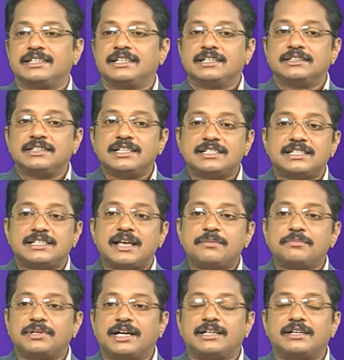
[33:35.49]
This same
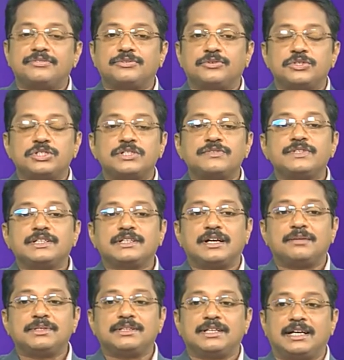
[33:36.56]
kind of question will
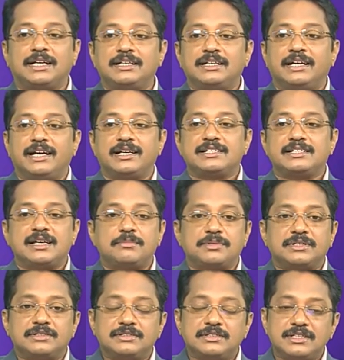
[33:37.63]
come in the exam.
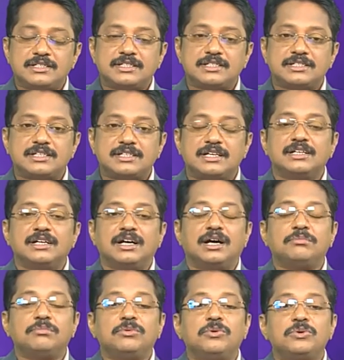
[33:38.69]
This is the
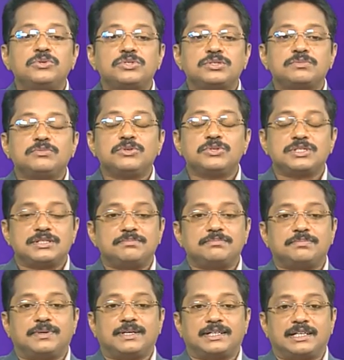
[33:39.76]
most
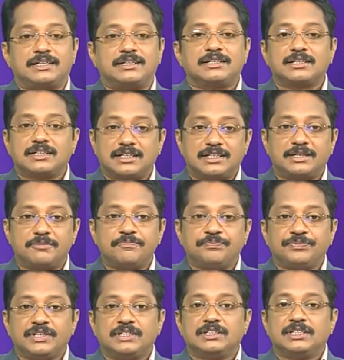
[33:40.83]
important, clear?
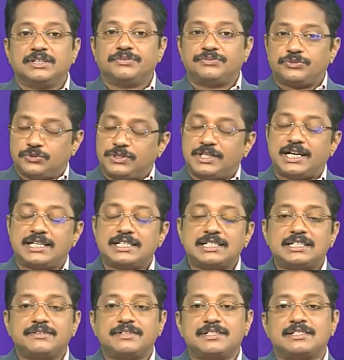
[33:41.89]
If today is
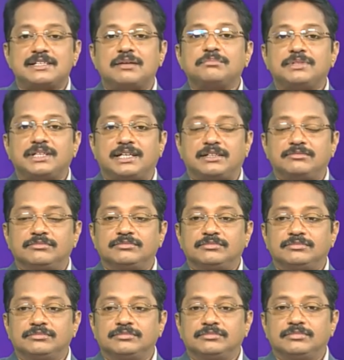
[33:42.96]
given something
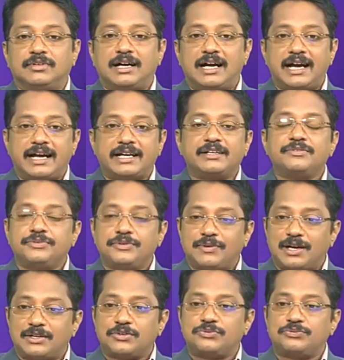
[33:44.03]
and if you
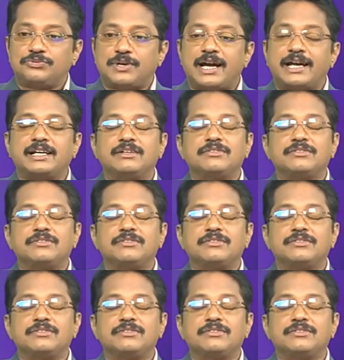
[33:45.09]
want to find